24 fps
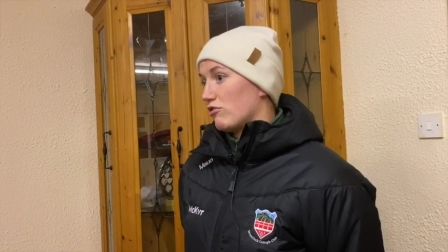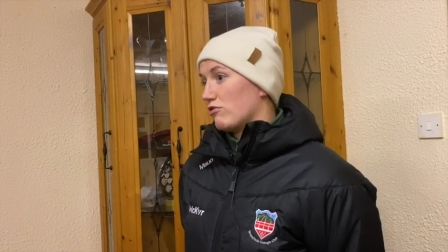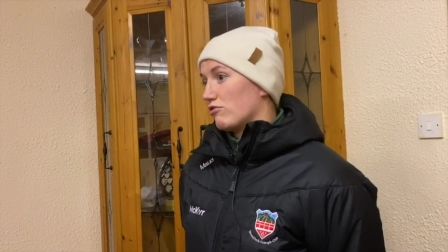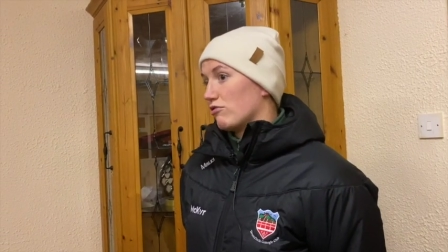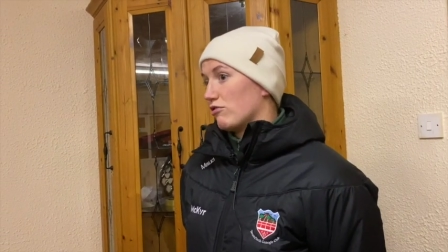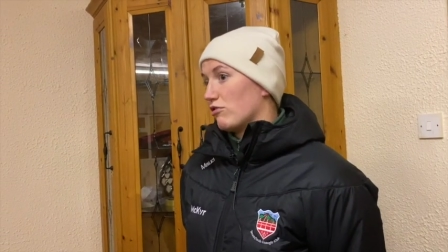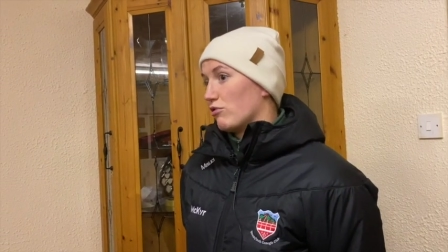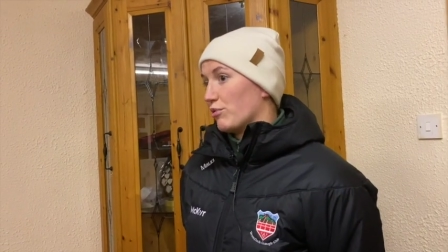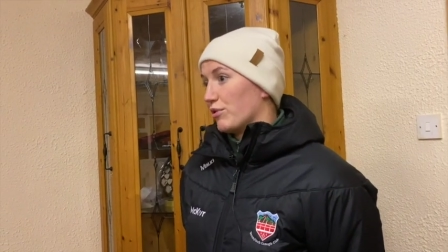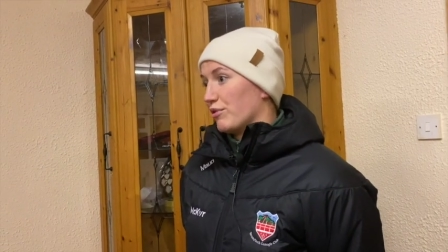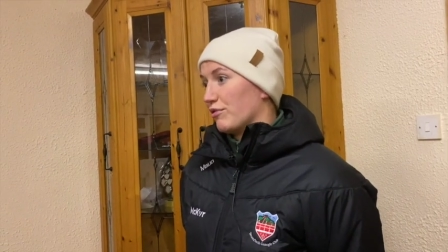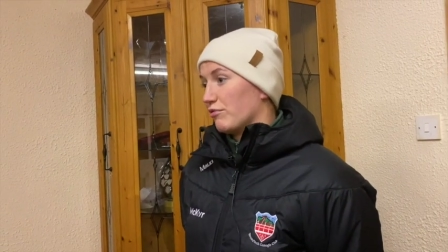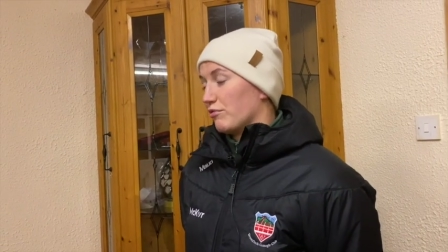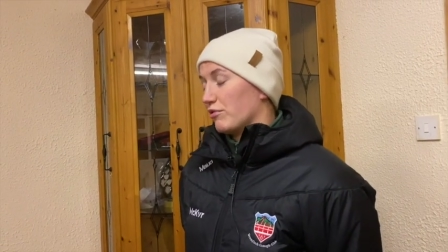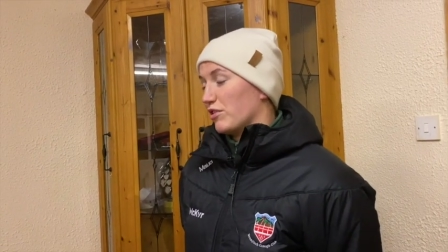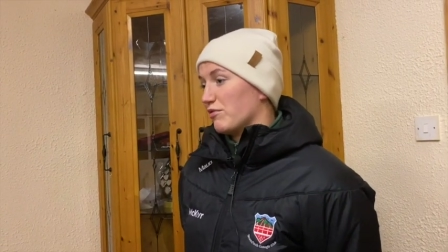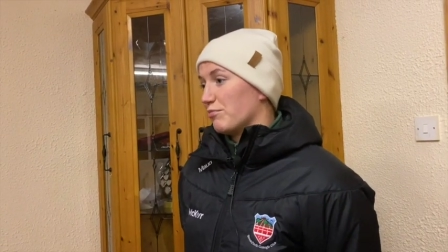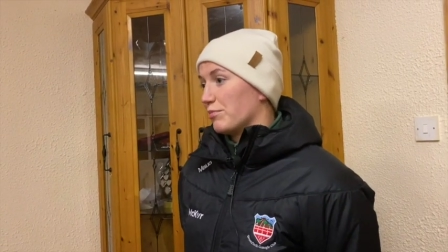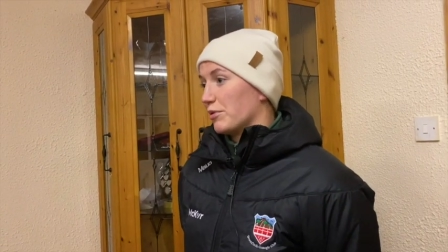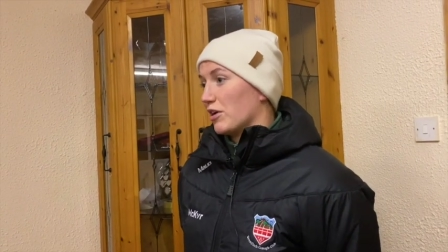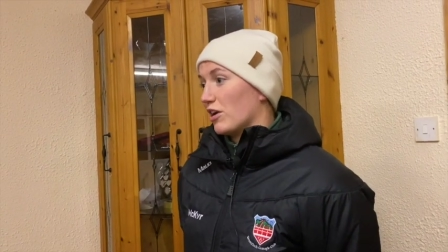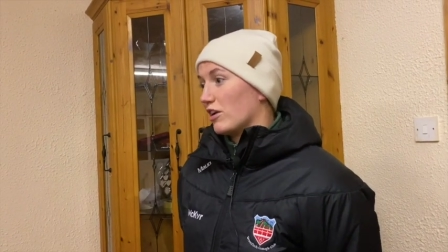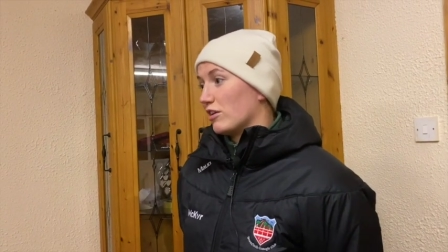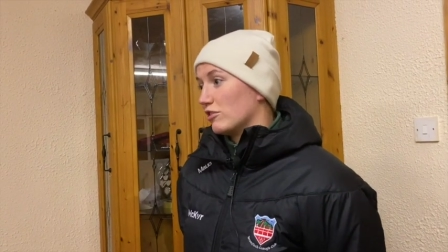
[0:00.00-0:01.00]
You know, we've we've
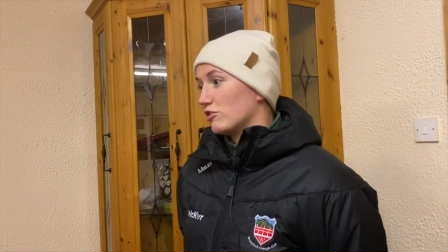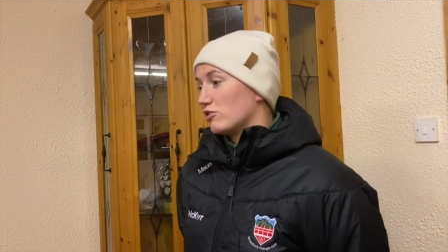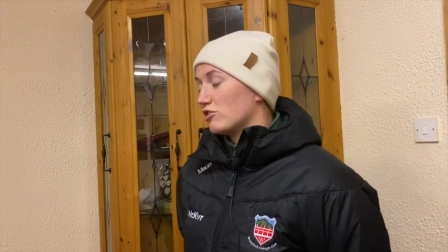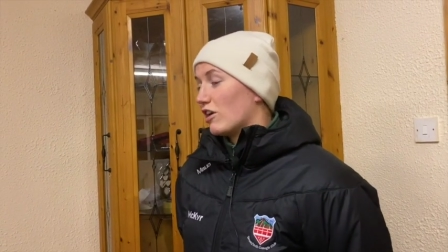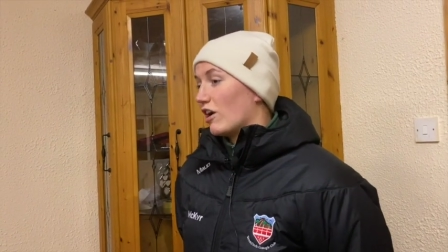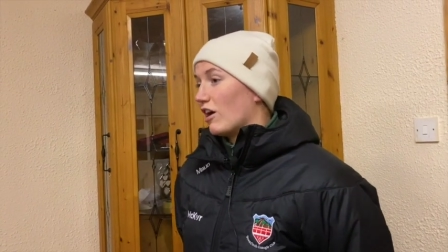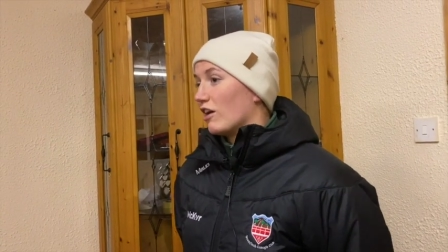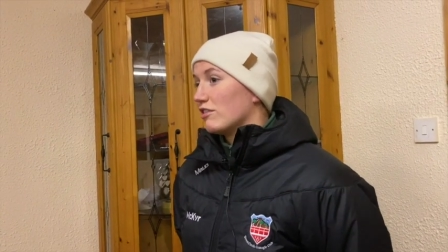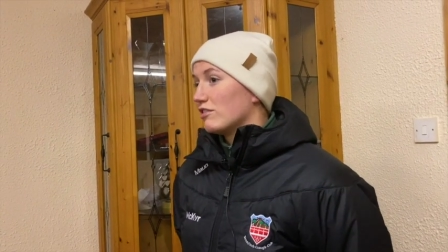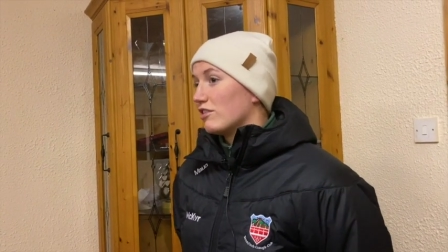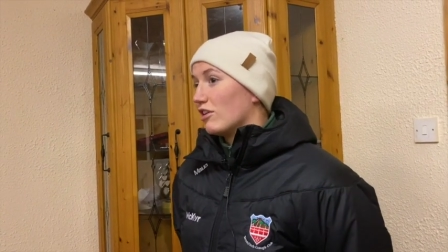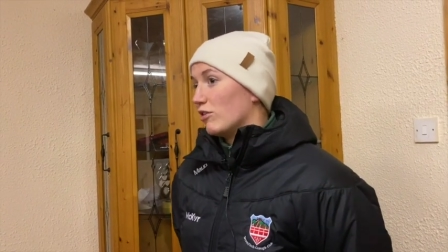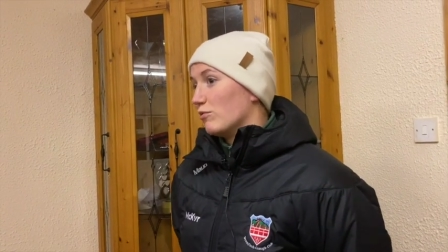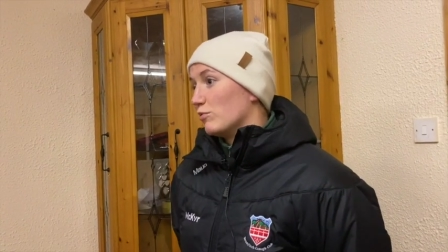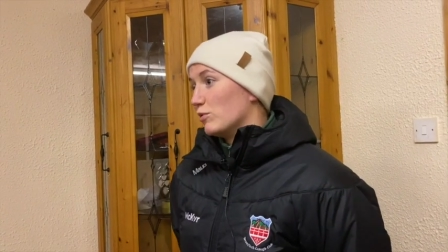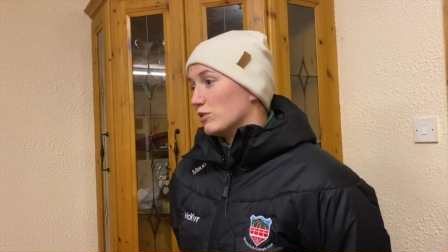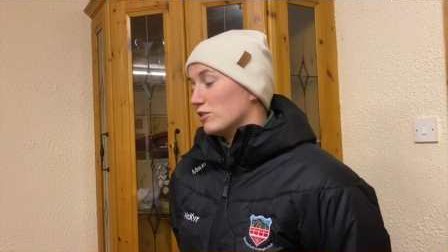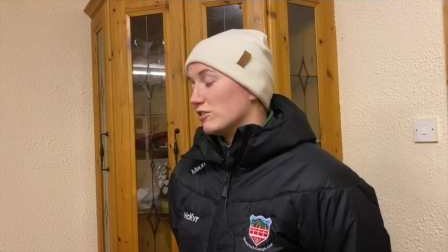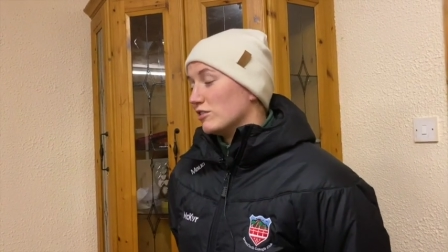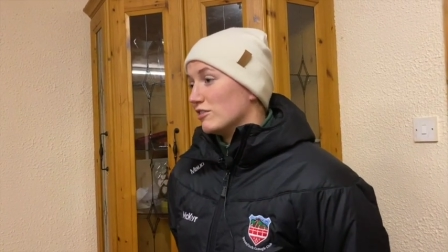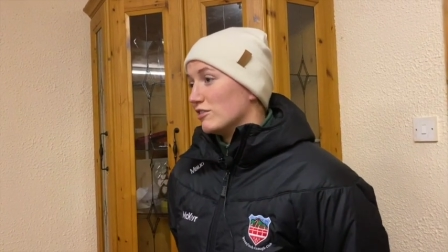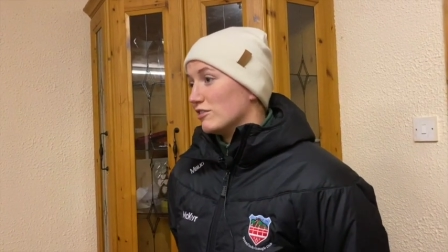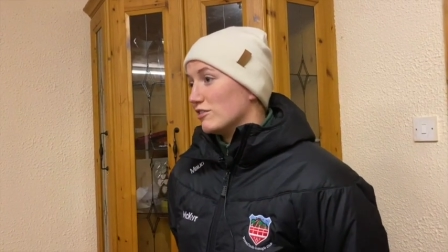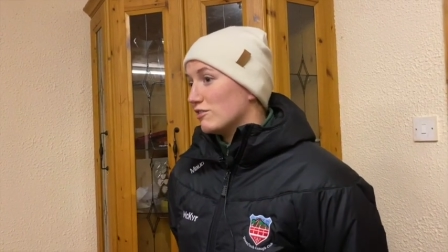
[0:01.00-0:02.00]
been on the trot
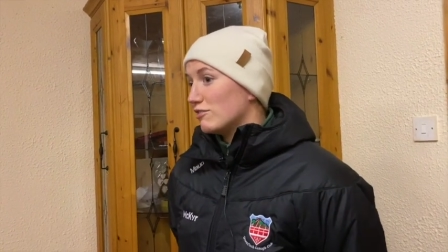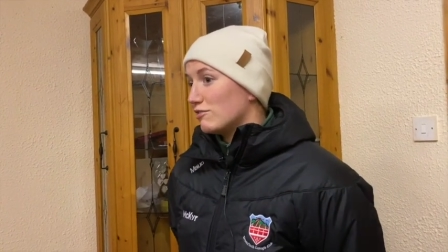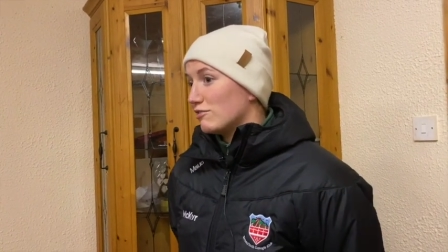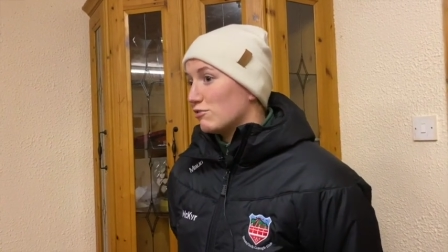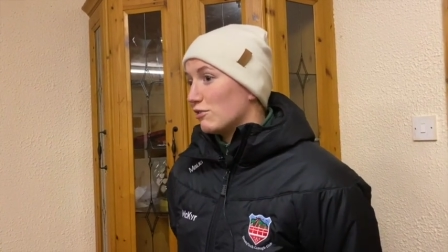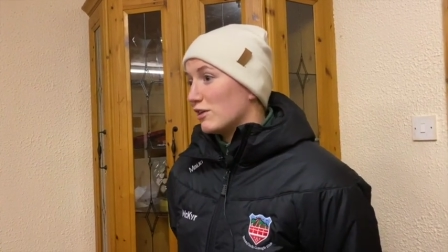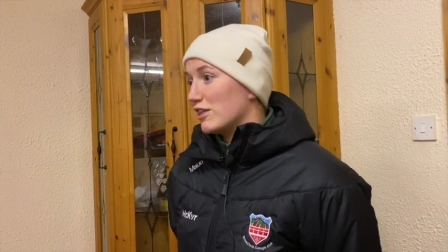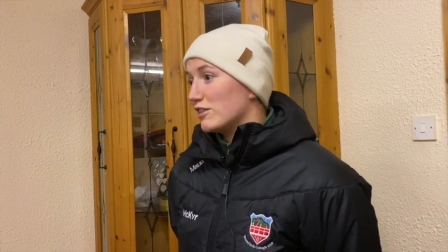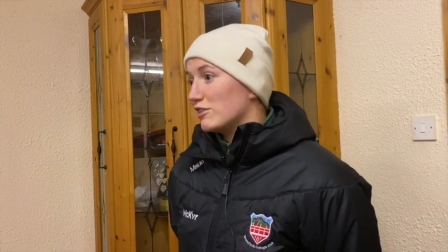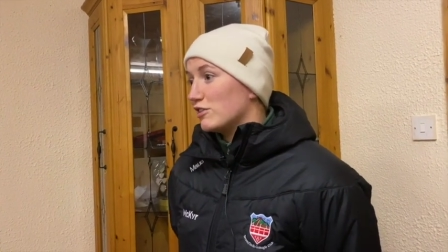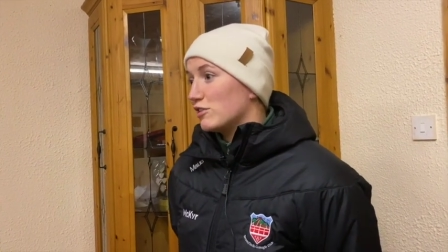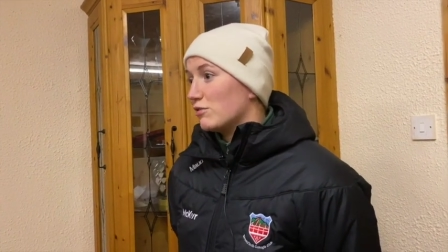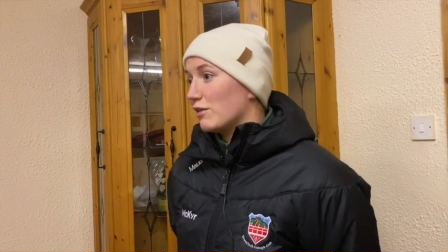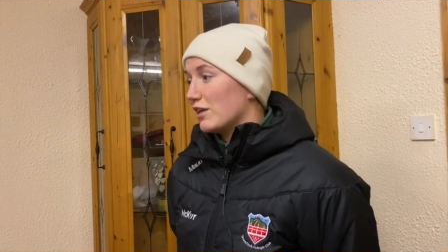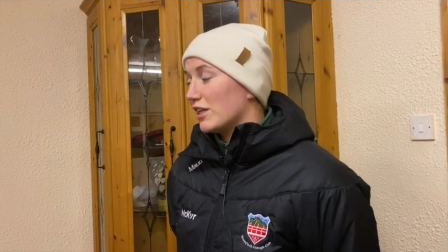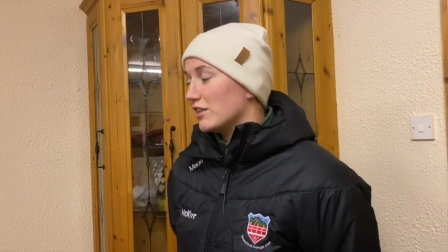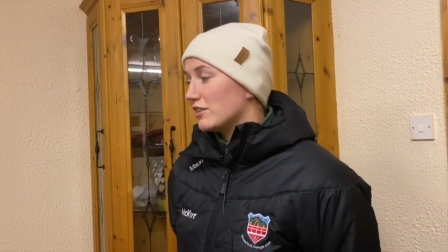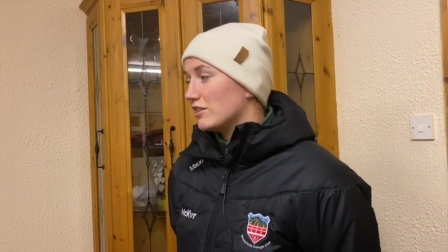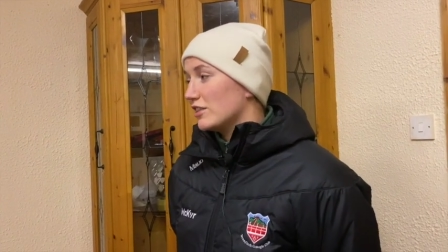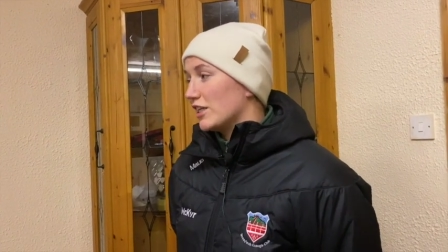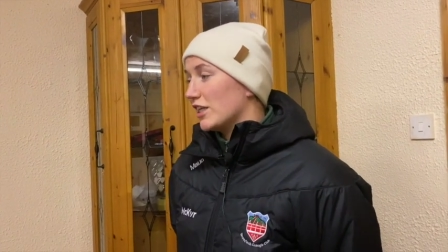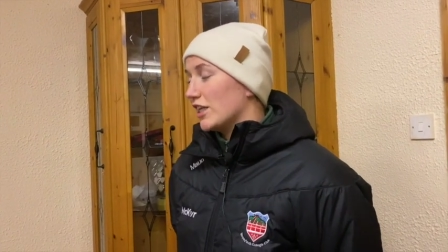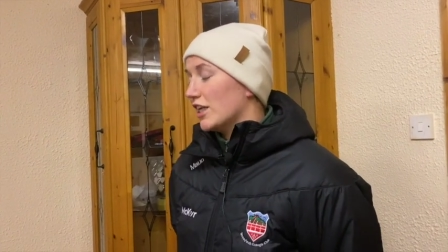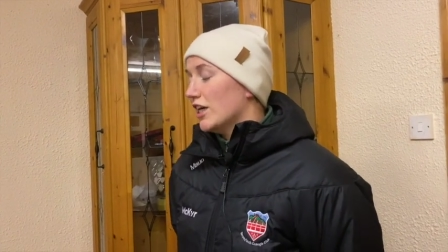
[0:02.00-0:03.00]
almost since
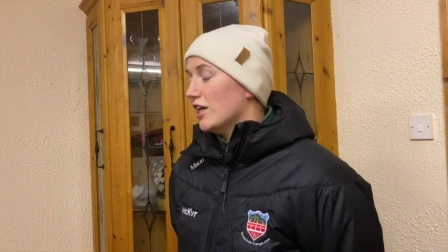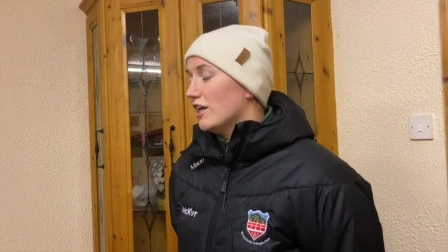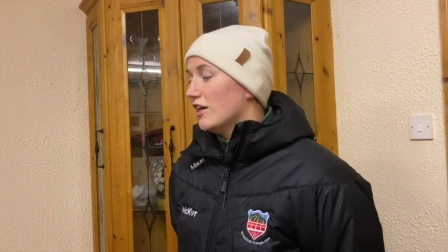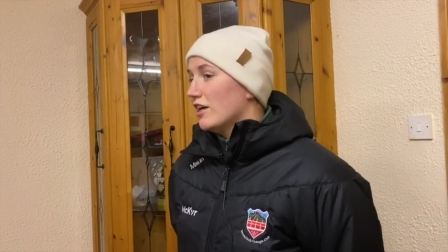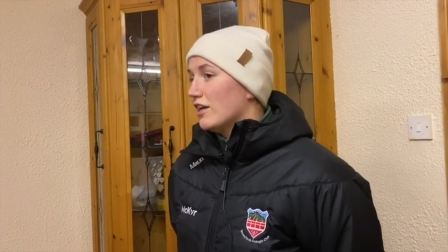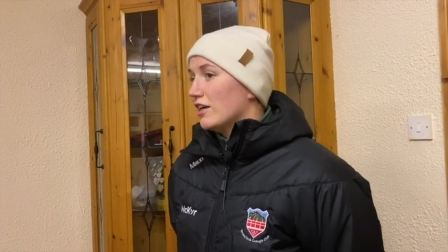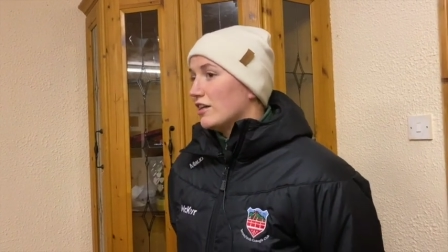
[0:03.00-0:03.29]
2020.